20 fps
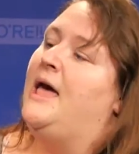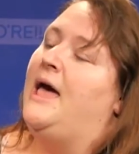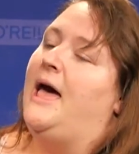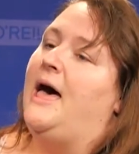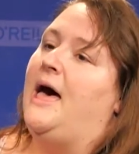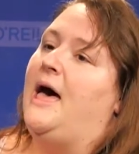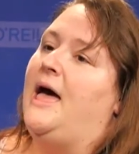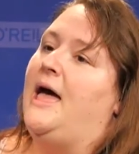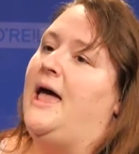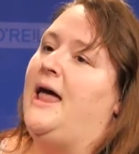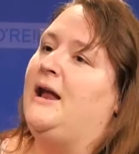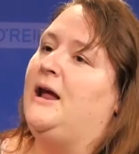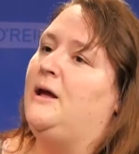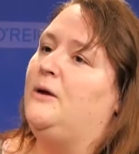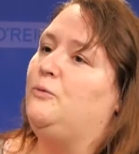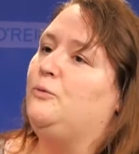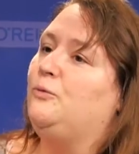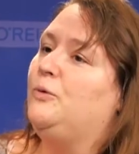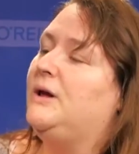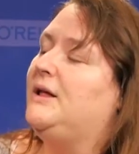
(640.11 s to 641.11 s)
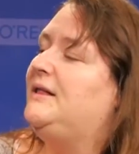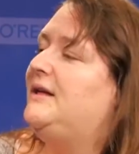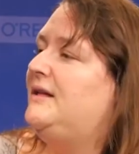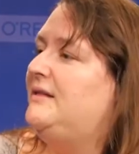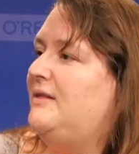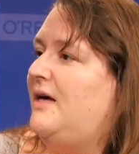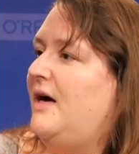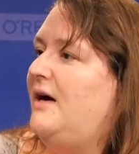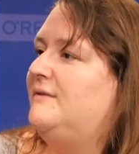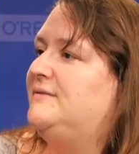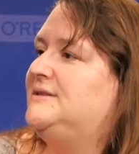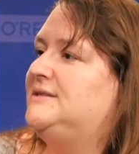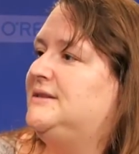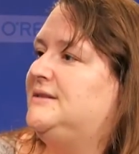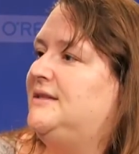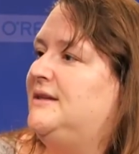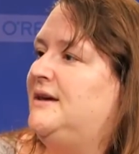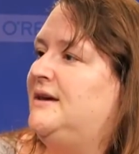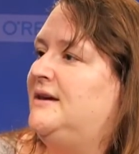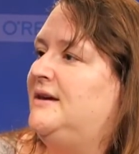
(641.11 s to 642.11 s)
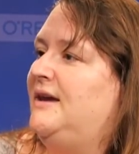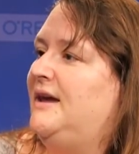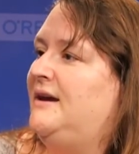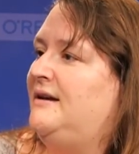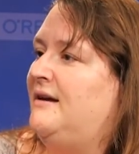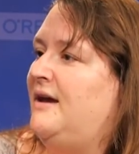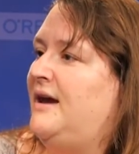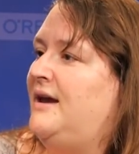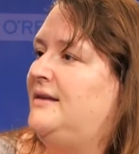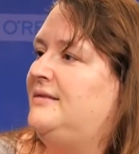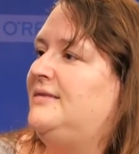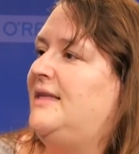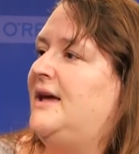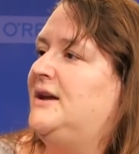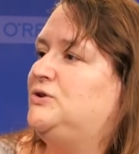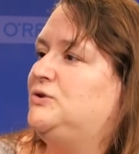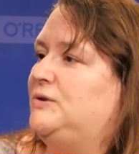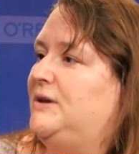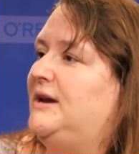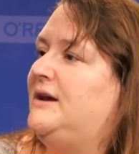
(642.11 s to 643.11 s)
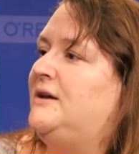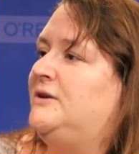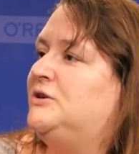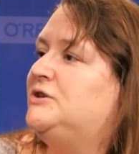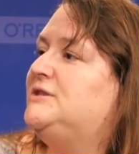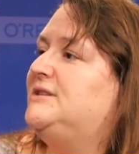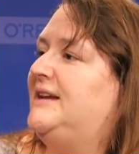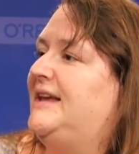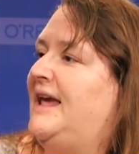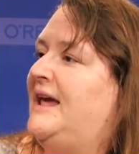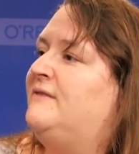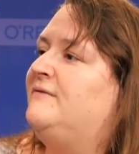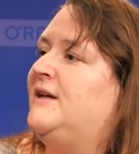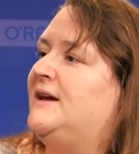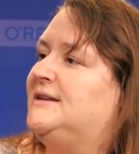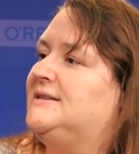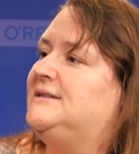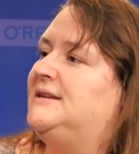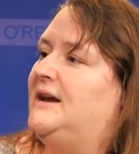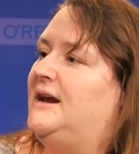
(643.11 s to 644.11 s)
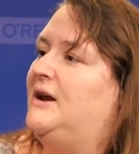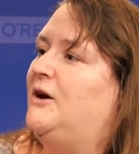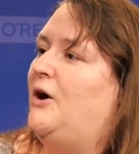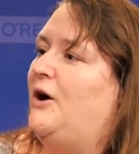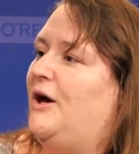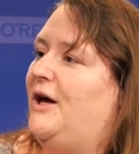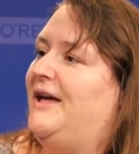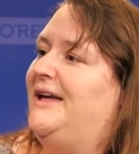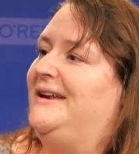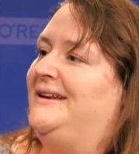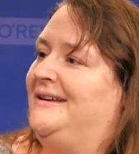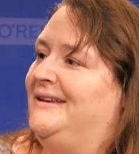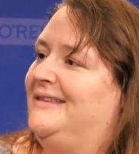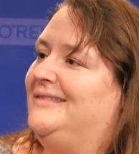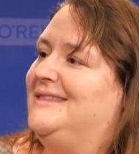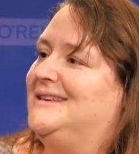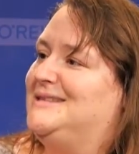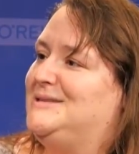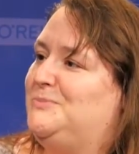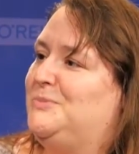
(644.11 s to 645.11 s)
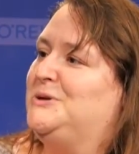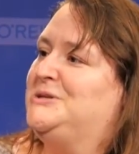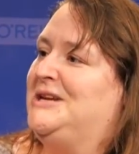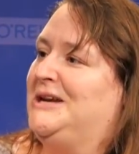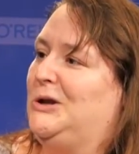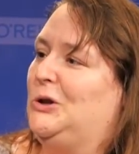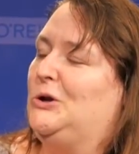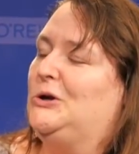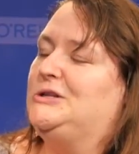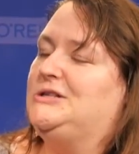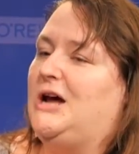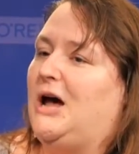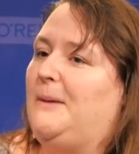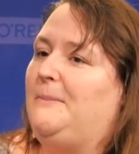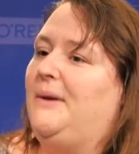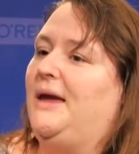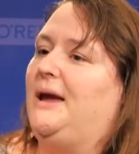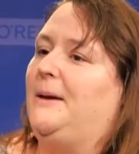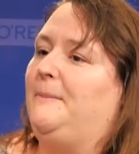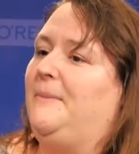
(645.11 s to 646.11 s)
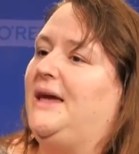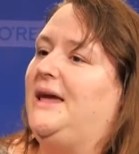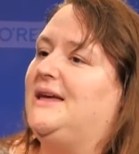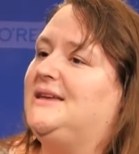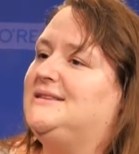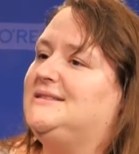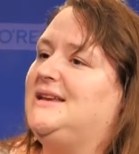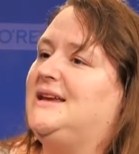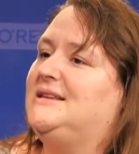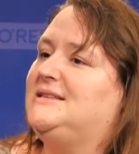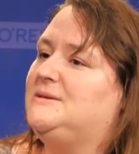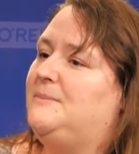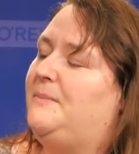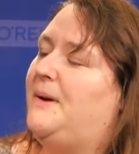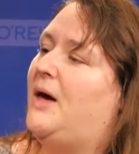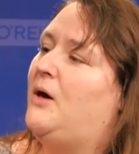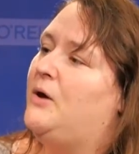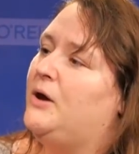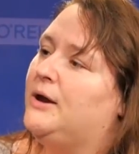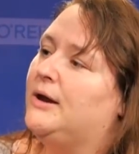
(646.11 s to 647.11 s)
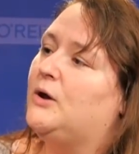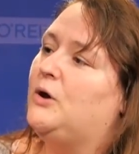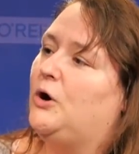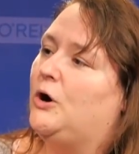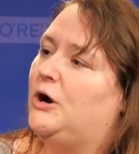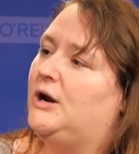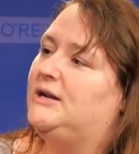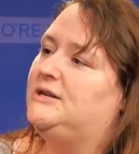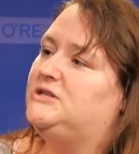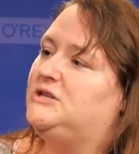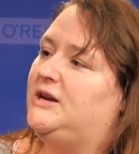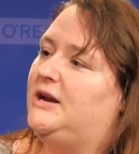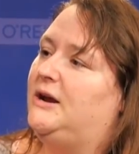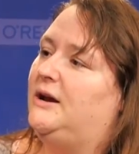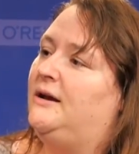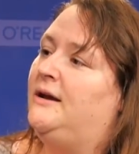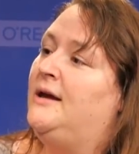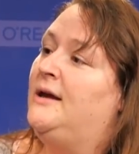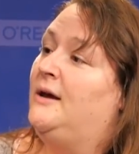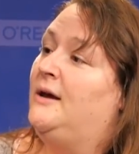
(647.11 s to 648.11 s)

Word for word: Uh, and I really loved the Ignite that Julie Gunderson gave last night on this particular topic because it's about encouraging